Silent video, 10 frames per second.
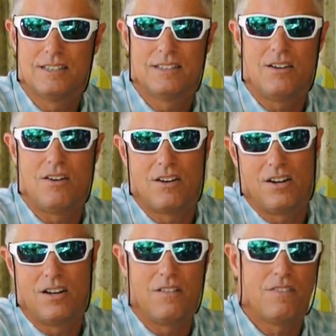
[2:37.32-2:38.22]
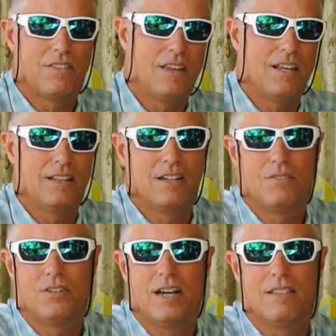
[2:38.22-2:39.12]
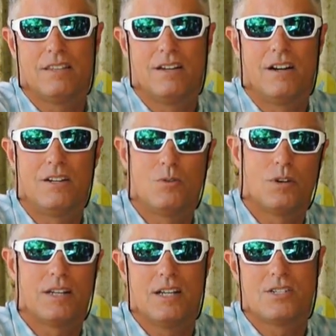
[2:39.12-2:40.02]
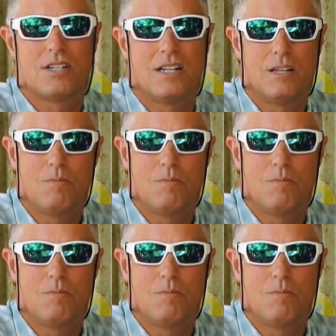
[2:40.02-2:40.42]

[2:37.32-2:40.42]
on and off thing that if you got there and you weren't catching any,